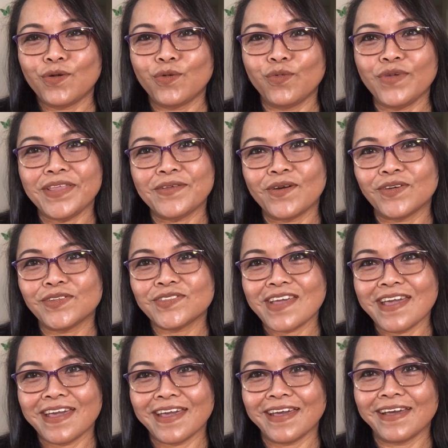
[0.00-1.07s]
we don't
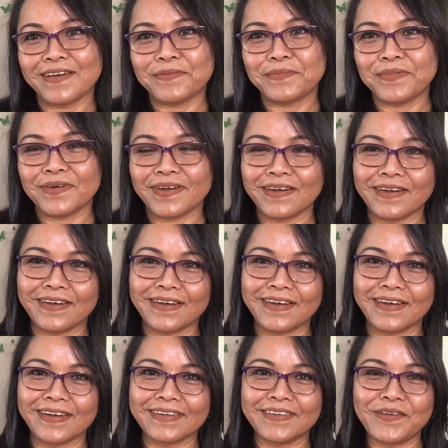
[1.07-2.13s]
have
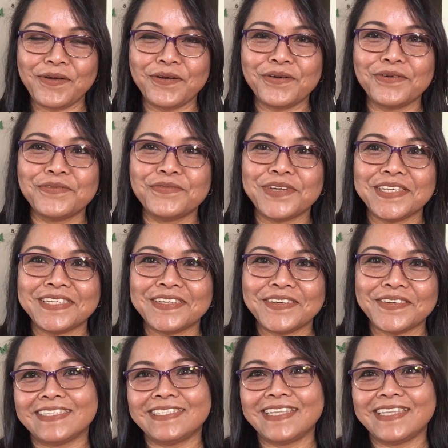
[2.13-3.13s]
COVID.